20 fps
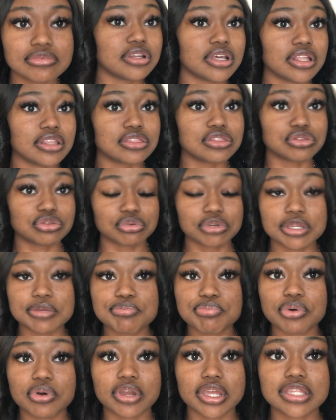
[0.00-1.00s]
the
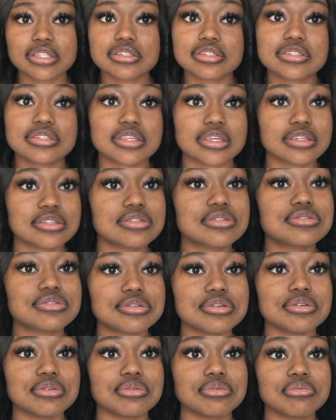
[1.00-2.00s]

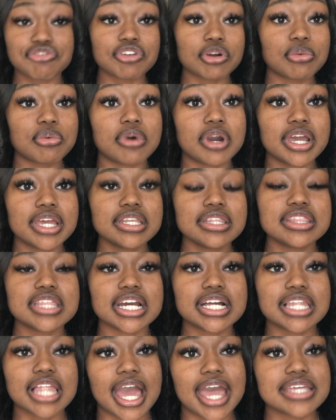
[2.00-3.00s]
3.62. For one, the
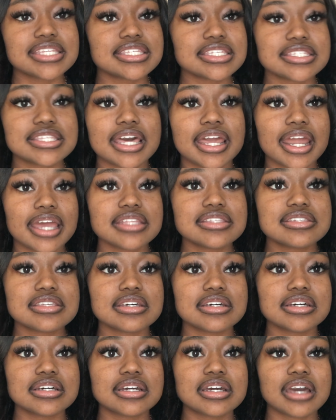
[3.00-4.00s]
classes that I
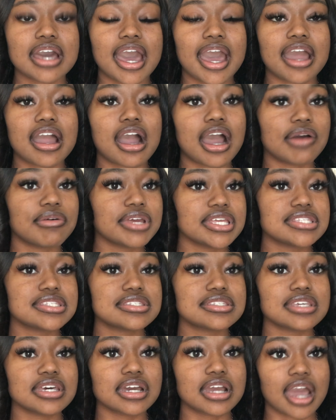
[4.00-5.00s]
took, I always
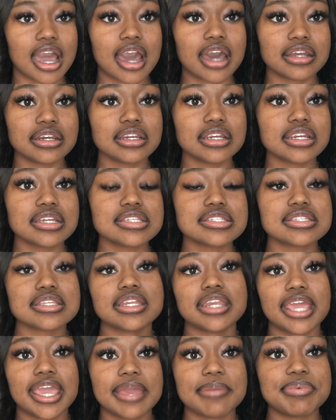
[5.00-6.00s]
took honors
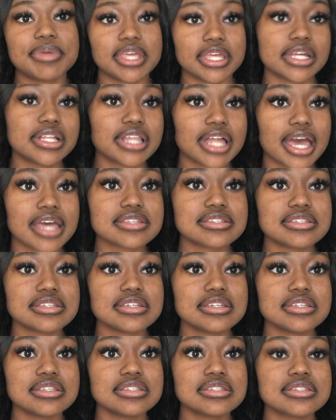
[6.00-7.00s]
and AP
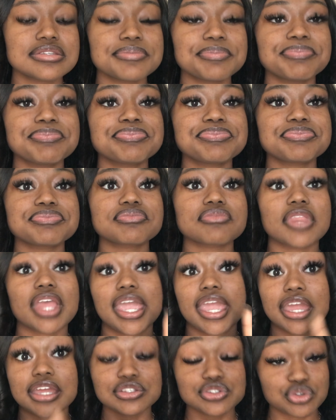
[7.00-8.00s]
classes
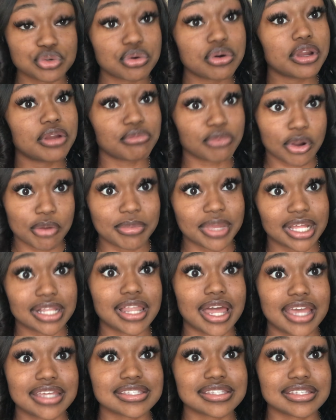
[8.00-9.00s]
and dual enrollment
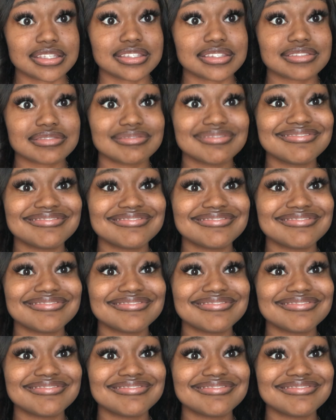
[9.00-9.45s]
classes.